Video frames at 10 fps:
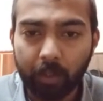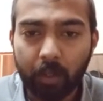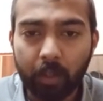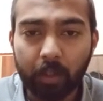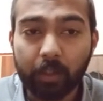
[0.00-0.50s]

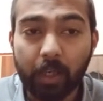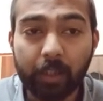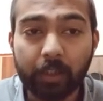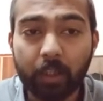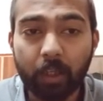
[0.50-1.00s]
It has
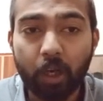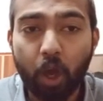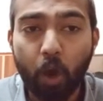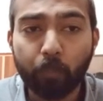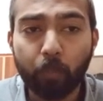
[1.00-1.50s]
a degree
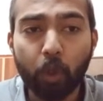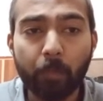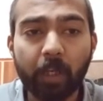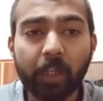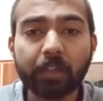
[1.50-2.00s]
of
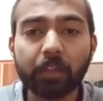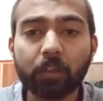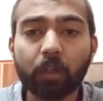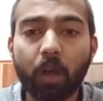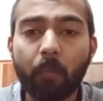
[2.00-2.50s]

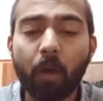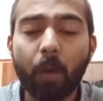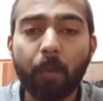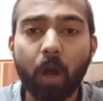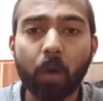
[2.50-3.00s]
polymerization of
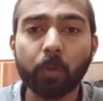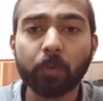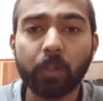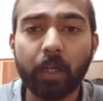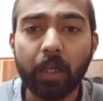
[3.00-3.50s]
about
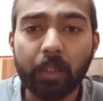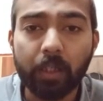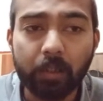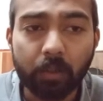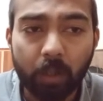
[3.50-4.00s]

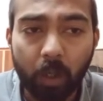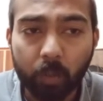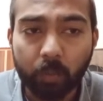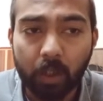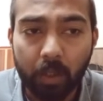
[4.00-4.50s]
18,000.